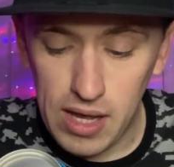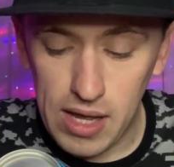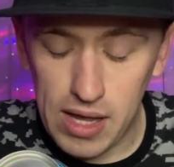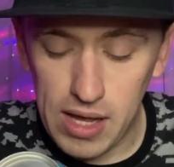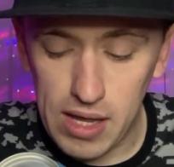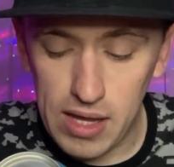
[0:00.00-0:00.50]

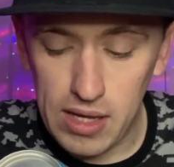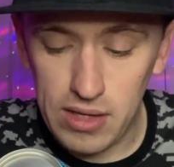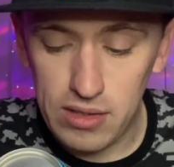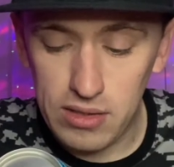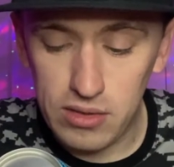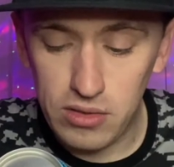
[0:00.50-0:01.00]

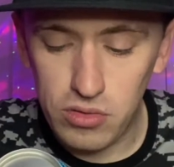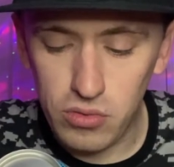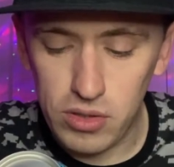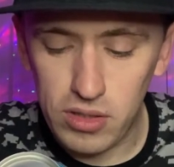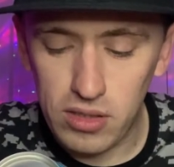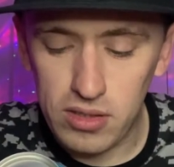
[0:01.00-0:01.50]
uh, oh,
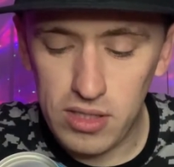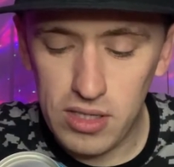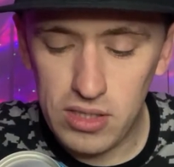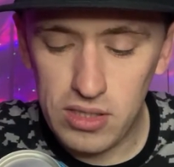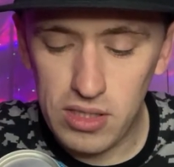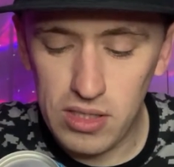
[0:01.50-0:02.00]
sorry,
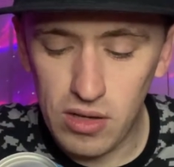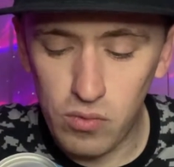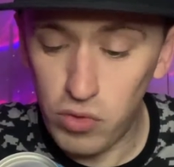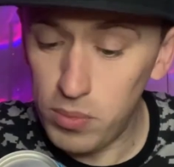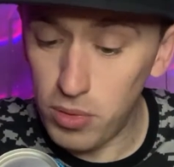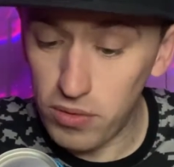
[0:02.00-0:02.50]
niacin,
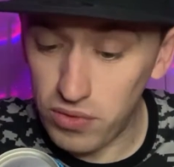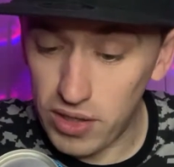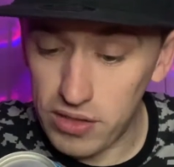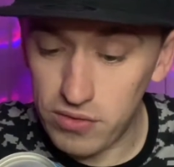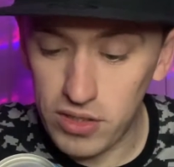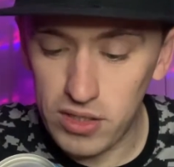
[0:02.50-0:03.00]

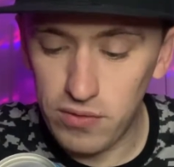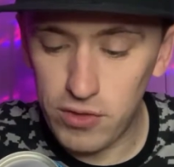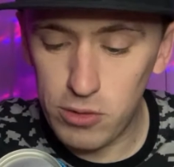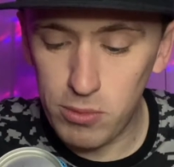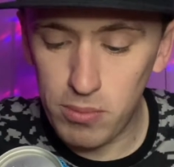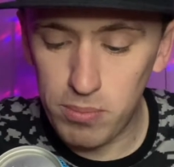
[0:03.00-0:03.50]
riboflavin,
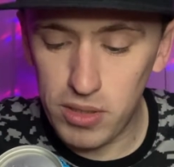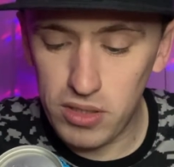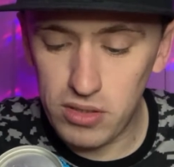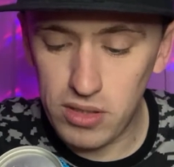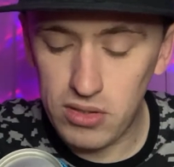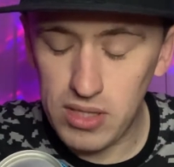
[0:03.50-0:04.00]
vitamin
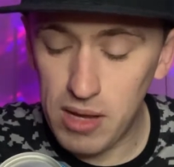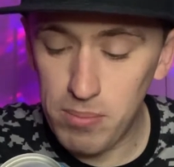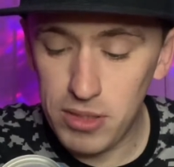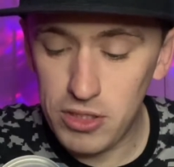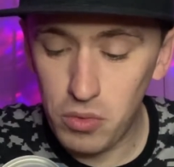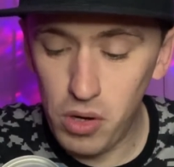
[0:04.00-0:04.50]
B6
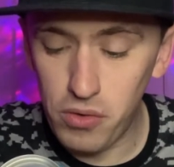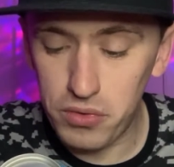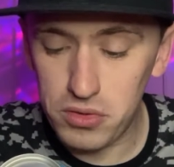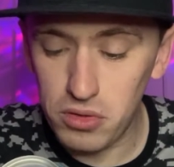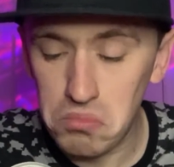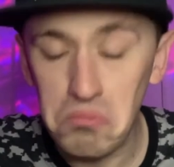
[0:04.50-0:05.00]
and
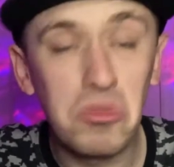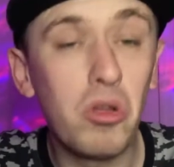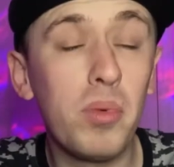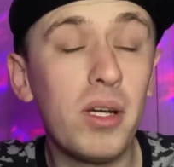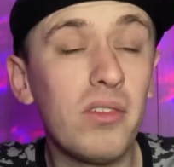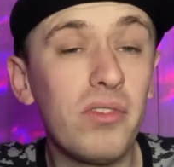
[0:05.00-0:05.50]
B12, so
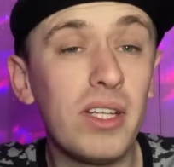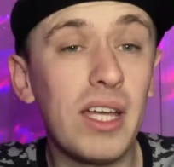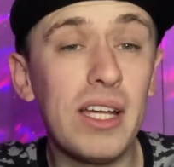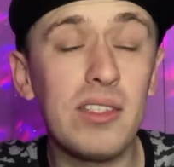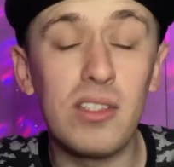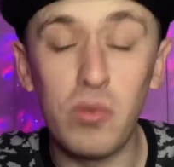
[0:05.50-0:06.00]
no panophenic
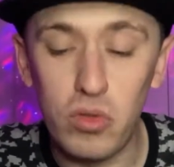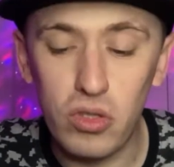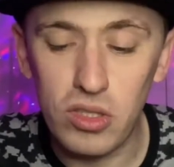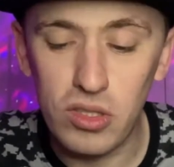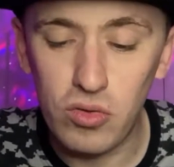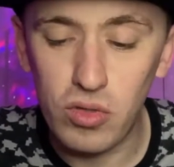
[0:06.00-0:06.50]
acid,
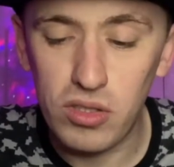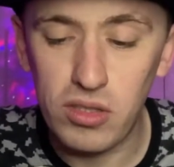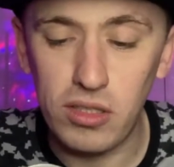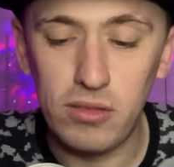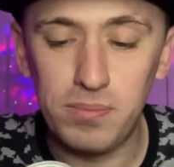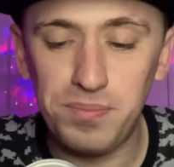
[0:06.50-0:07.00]
which is
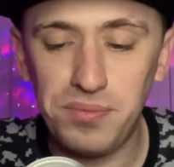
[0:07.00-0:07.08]
interesting.